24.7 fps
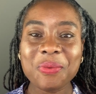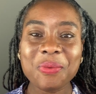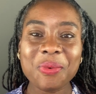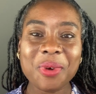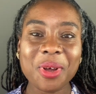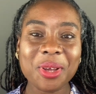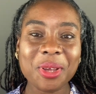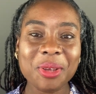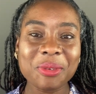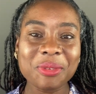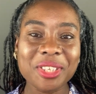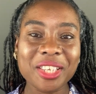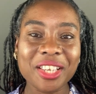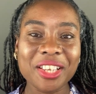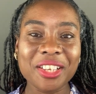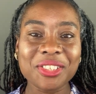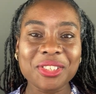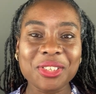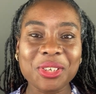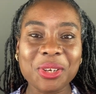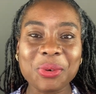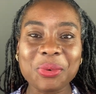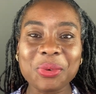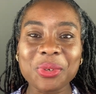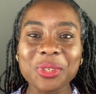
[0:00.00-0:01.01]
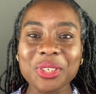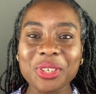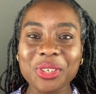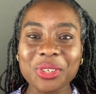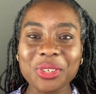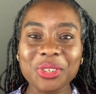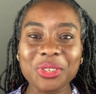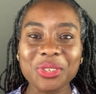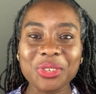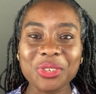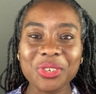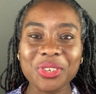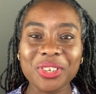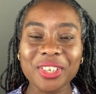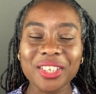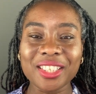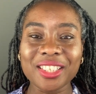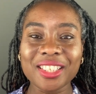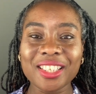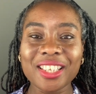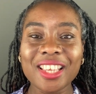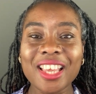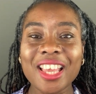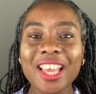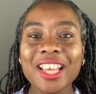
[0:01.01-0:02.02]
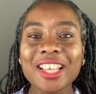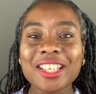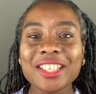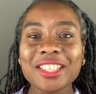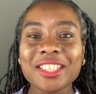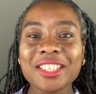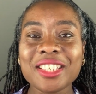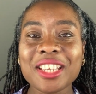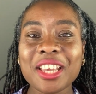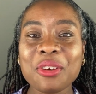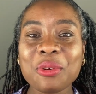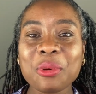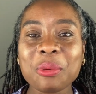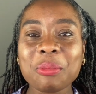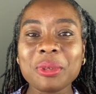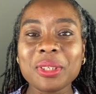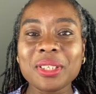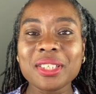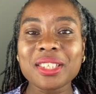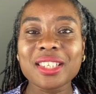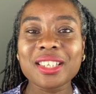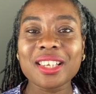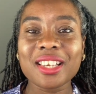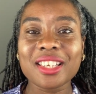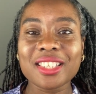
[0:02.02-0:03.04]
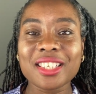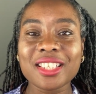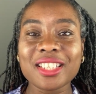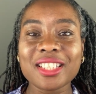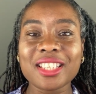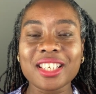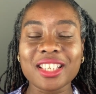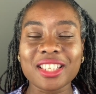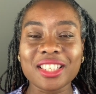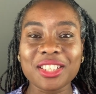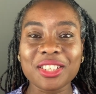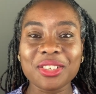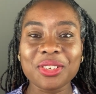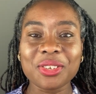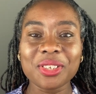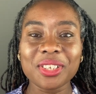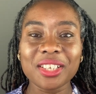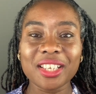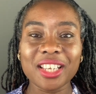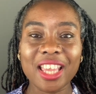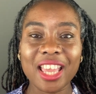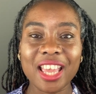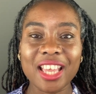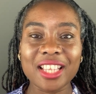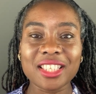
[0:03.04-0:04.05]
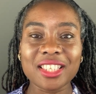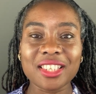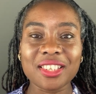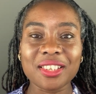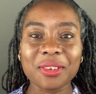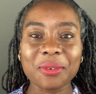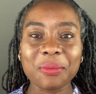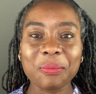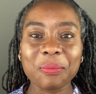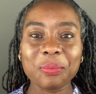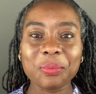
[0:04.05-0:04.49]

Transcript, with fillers: welcome to Health Talk with Dr. Toyin. Today we'll be discussing testicular cancer.